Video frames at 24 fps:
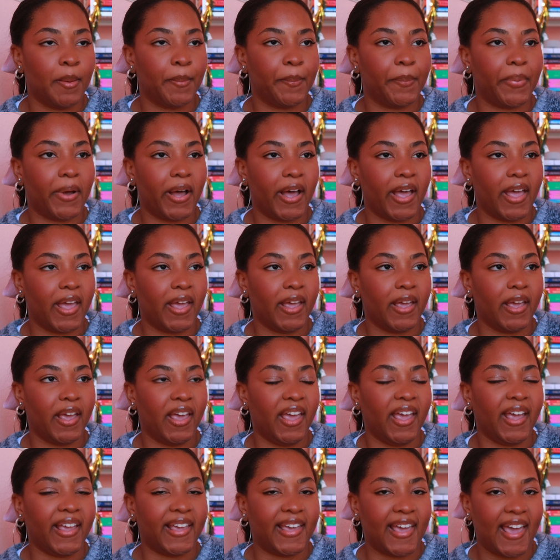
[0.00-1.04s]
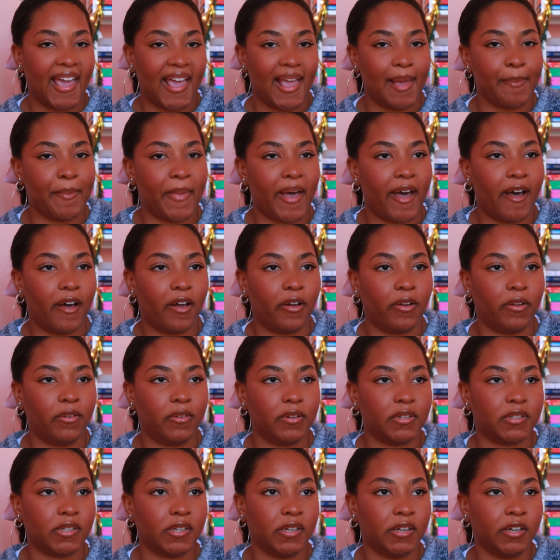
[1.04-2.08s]
but it came
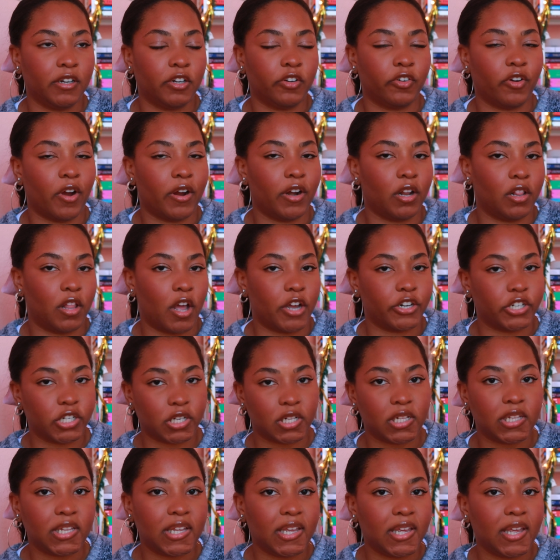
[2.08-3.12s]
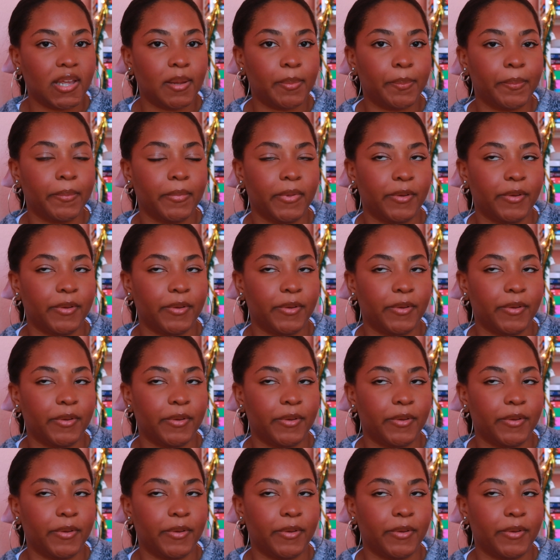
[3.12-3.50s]
out chronologically.